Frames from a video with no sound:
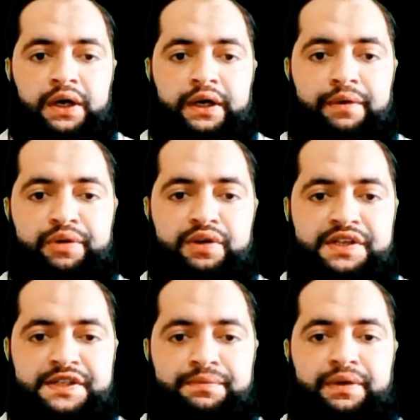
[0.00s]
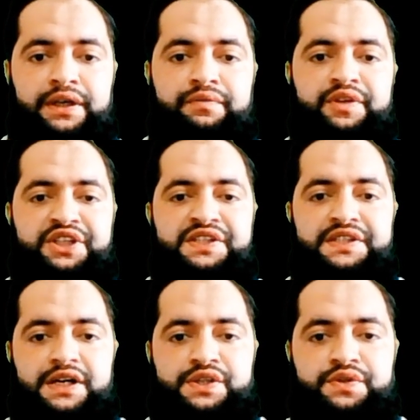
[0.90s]
communism envisions a
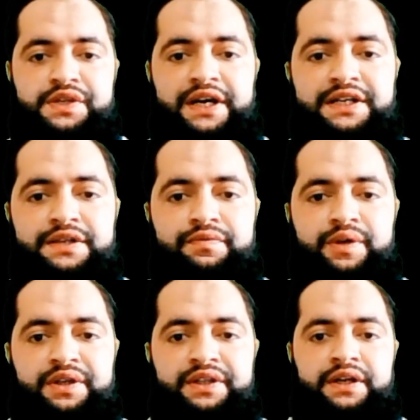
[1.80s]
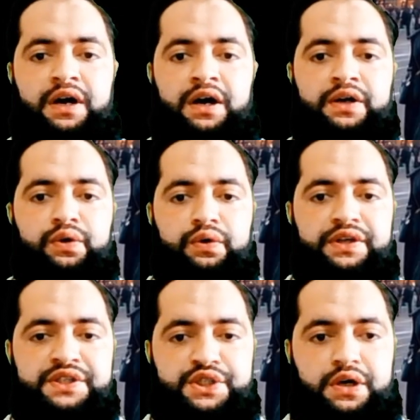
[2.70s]
society where there are no
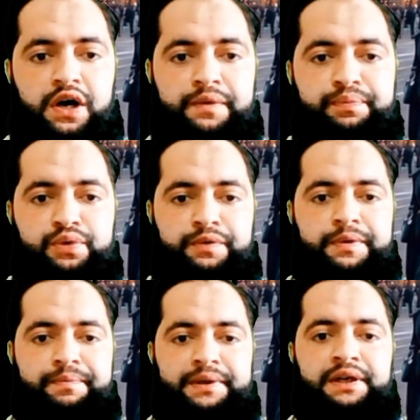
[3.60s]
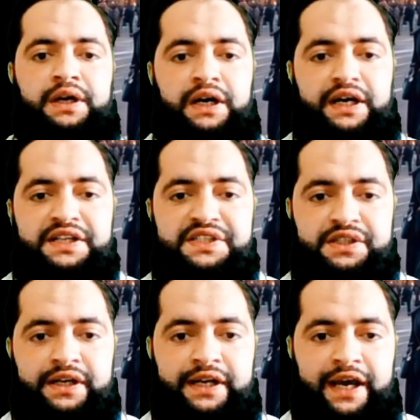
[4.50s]
rich or poor people.
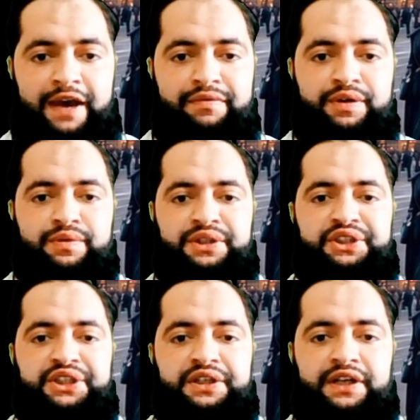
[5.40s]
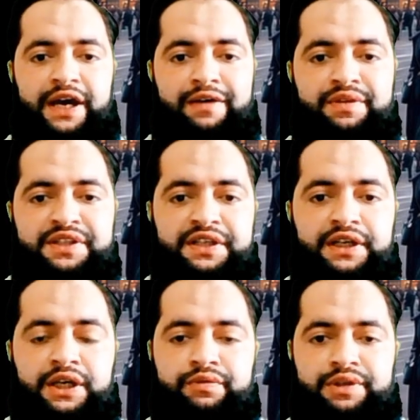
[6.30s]
Instead, everyone shares everything
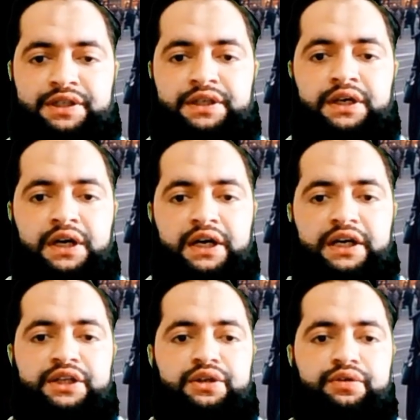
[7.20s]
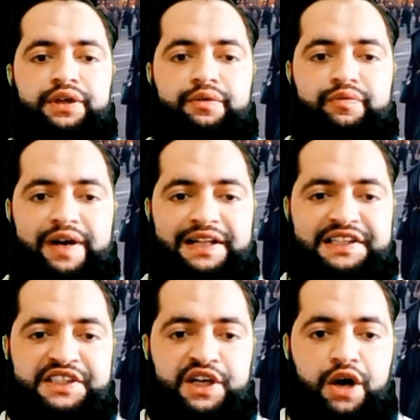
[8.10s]
equally, including wealth,
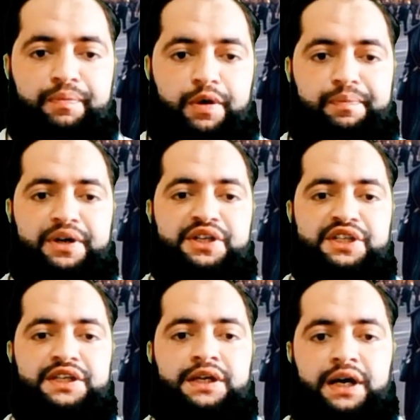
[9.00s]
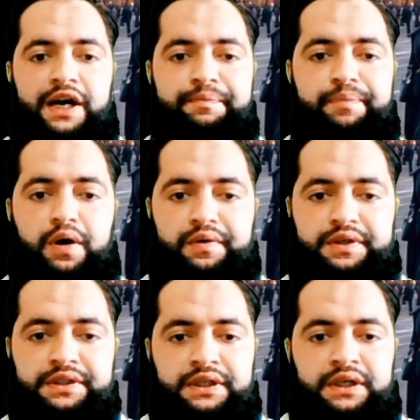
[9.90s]
property, and
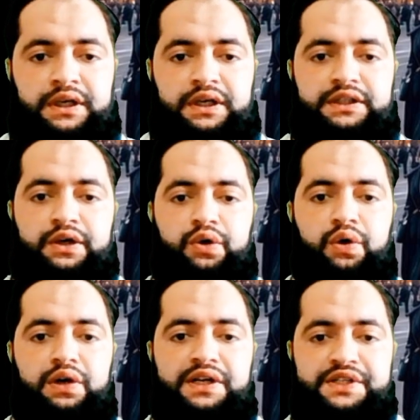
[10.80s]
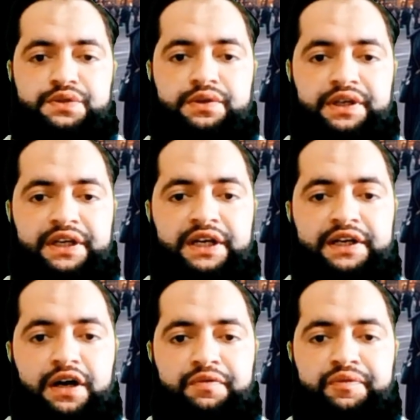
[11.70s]
power. The goal is to create
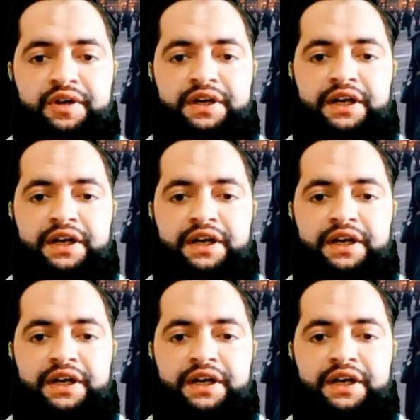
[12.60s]
a fair